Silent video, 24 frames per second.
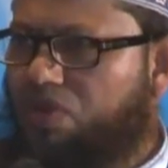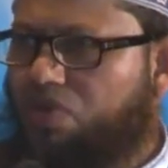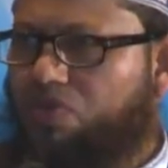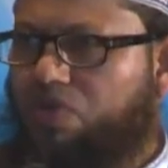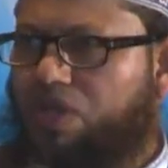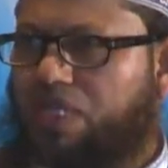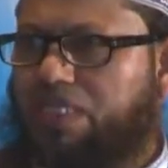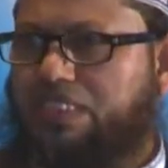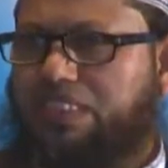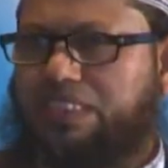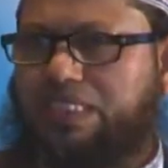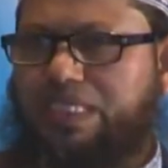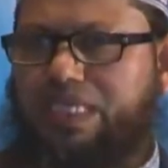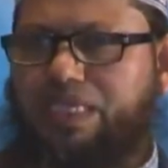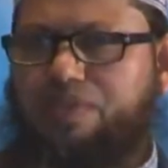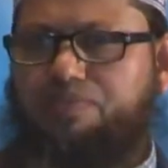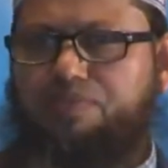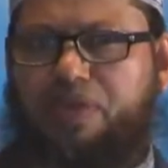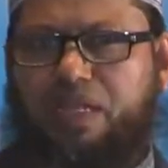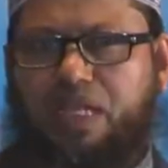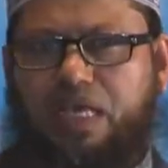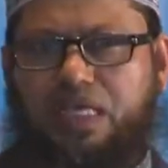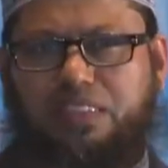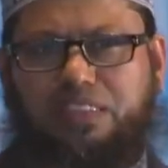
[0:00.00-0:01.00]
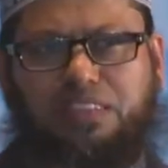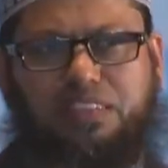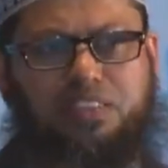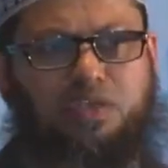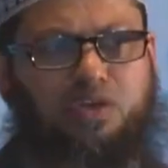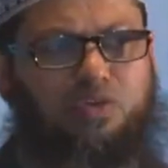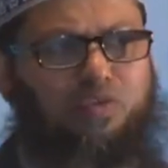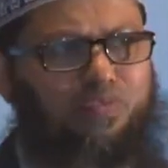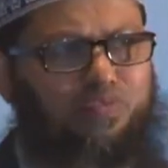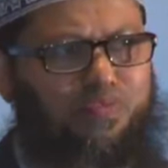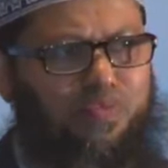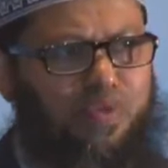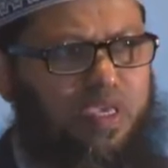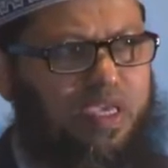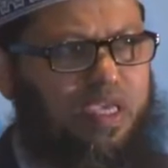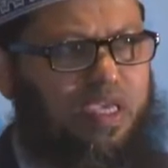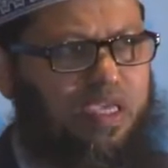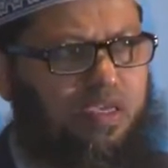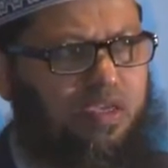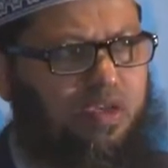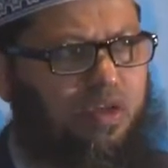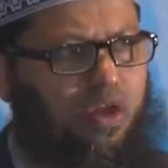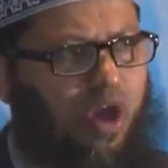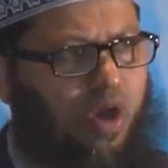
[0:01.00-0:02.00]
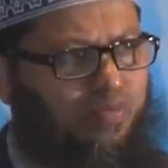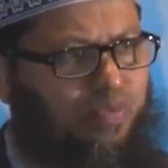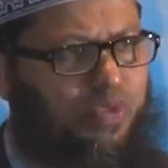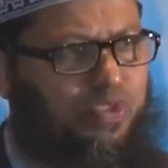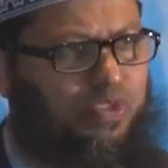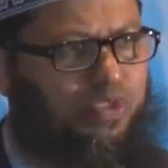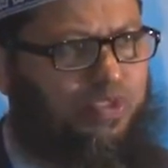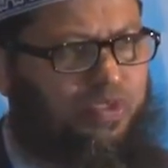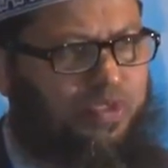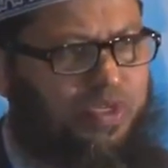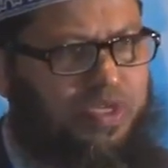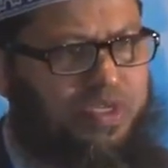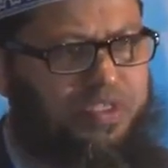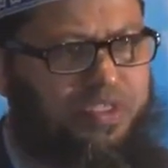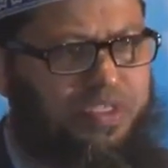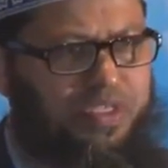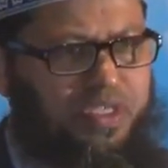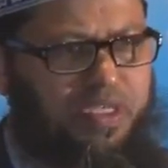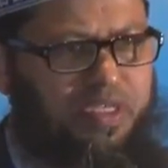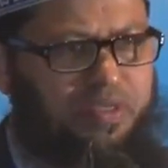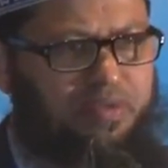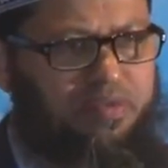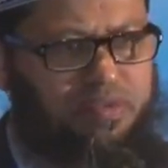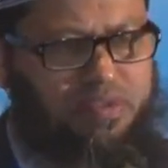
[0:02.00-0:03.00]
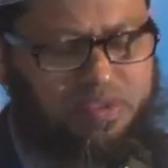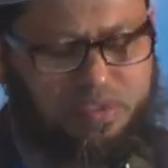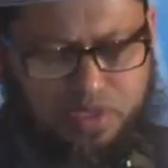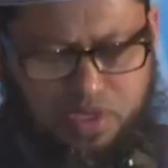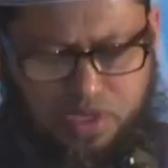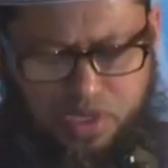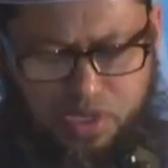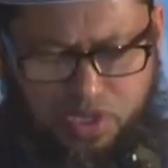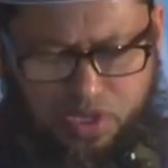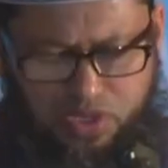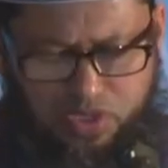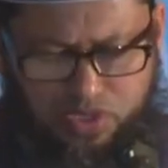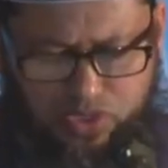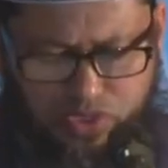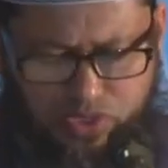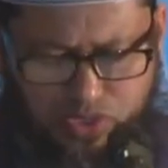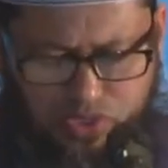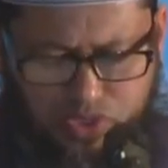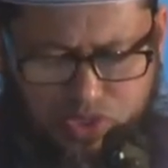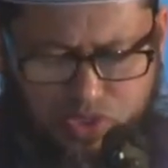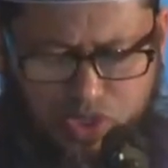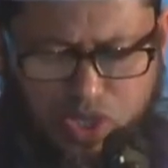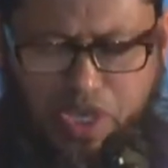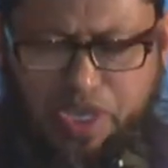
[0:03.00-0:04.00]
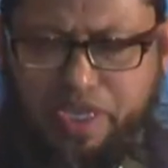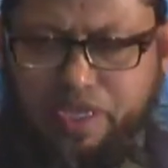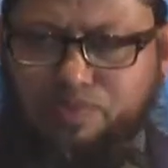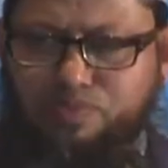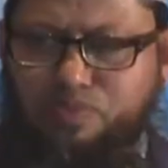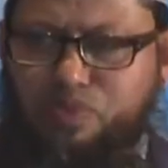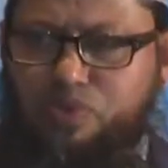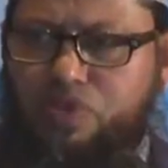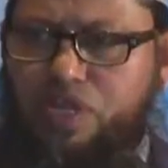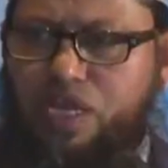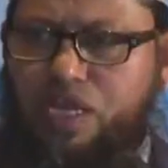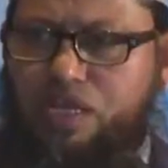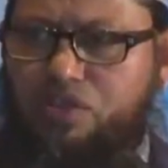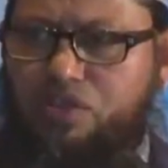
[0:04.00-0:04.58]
who has given us tawfiq, opportunity to join Muna